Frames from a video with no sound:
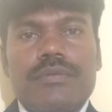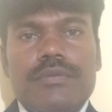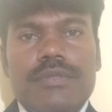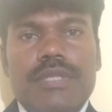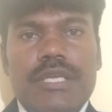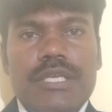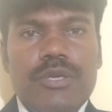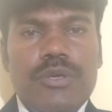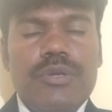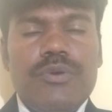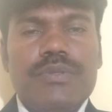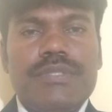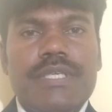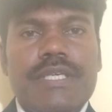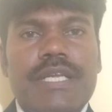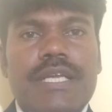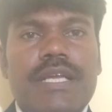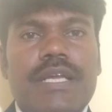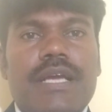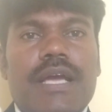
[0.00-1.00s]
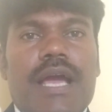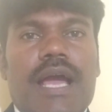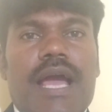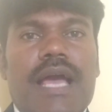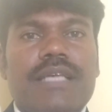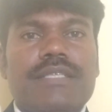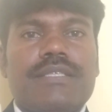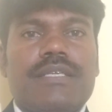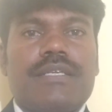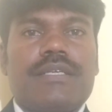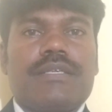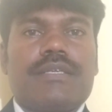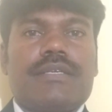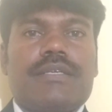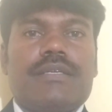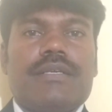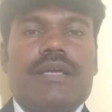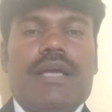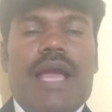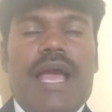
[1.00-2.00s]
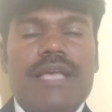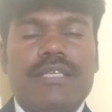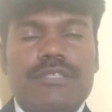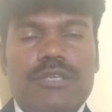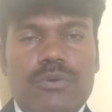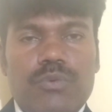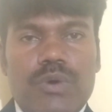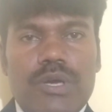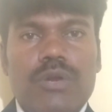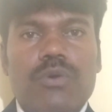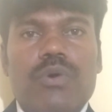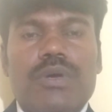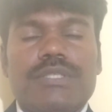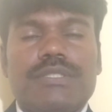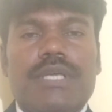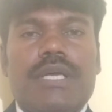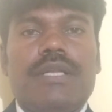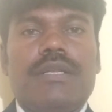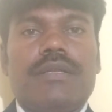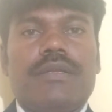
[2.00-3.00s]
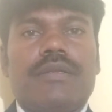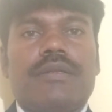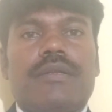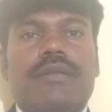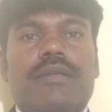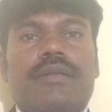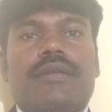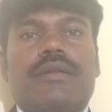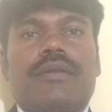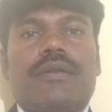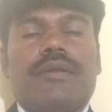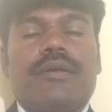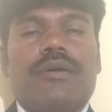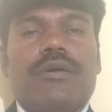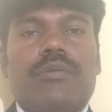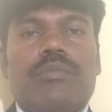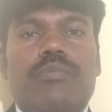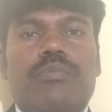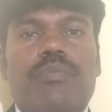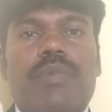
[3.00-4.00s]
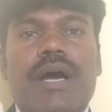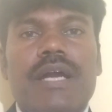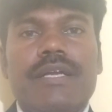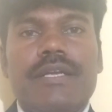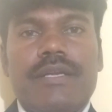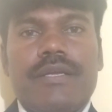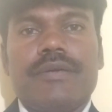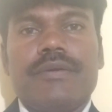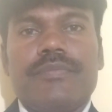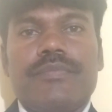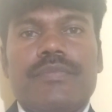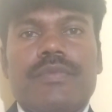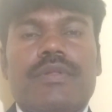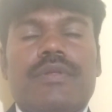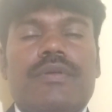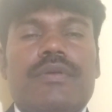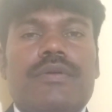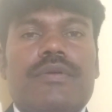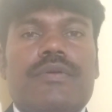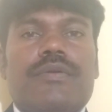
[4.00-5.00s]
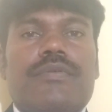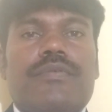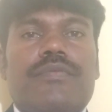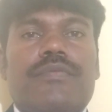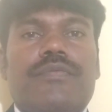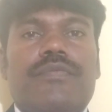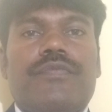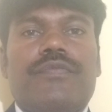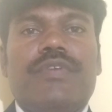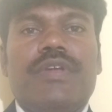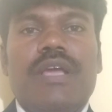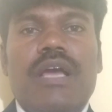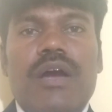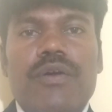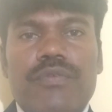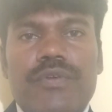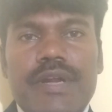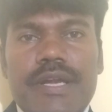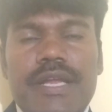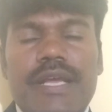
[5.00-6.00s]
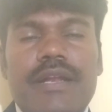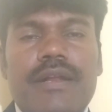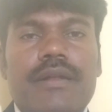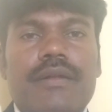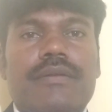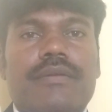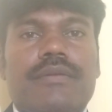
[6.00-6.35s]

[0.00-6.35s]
the university asked one question, but we have written